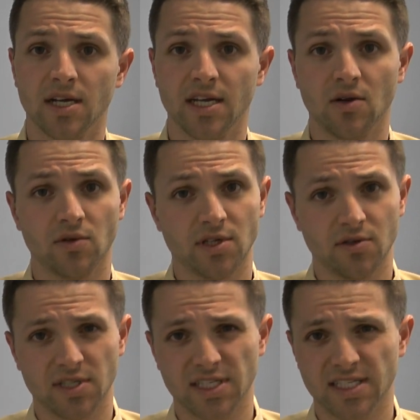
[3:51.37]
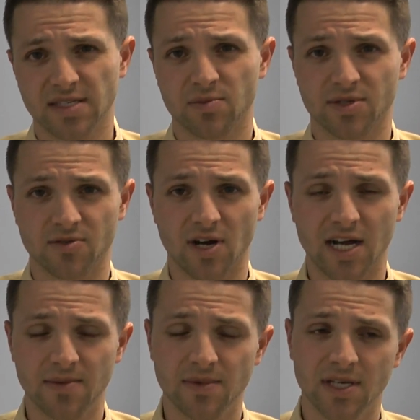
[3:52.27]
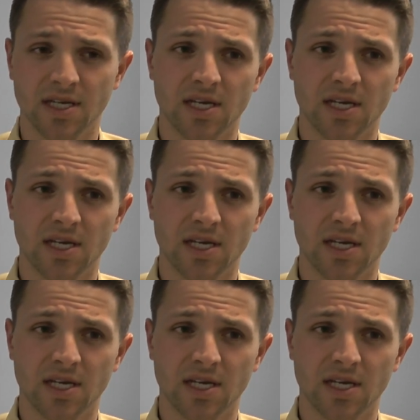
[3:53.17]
Again, only use these as prescribed.